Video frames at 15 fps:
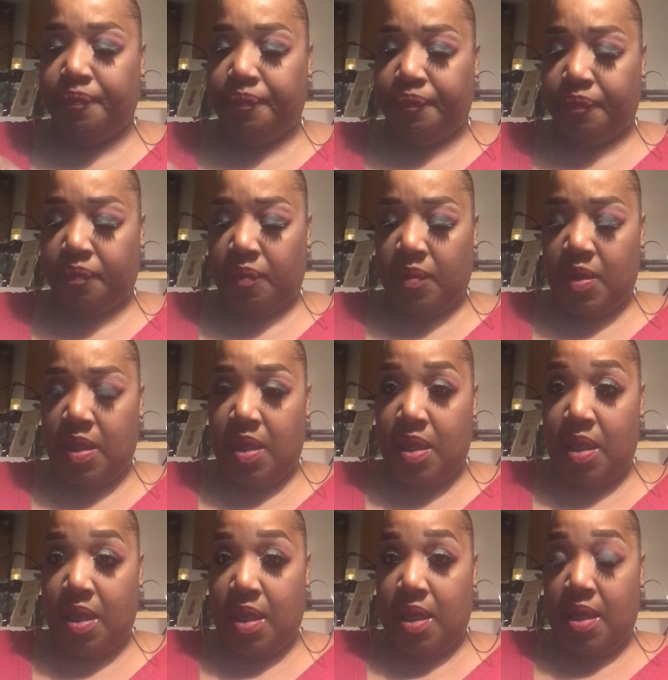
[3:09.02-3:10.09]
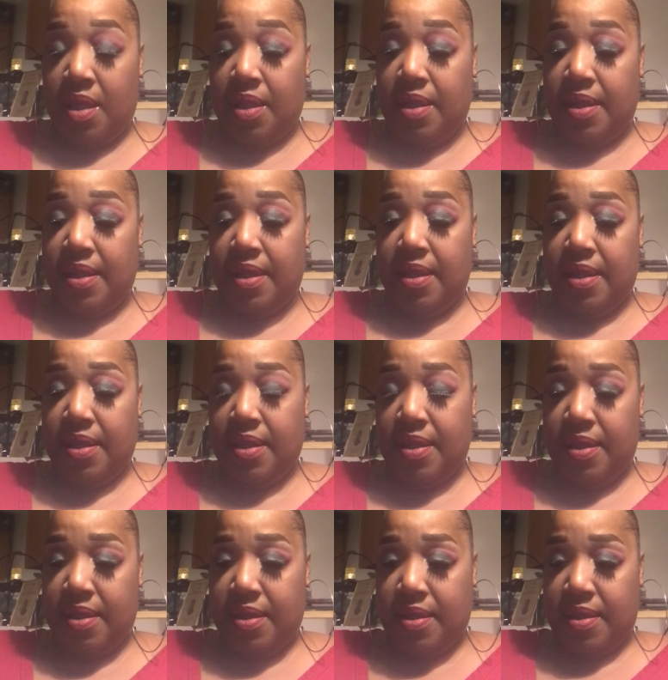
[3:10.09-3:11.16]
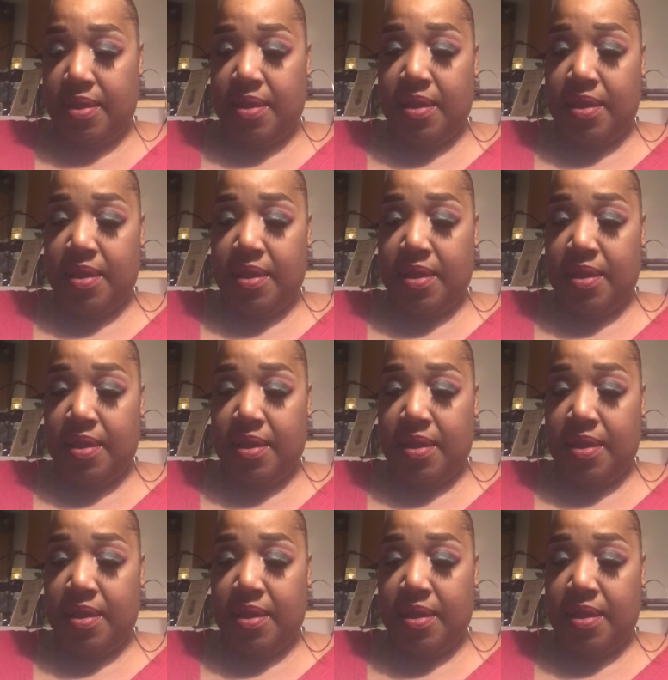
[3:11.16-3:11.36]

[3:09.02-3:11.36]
[no speech]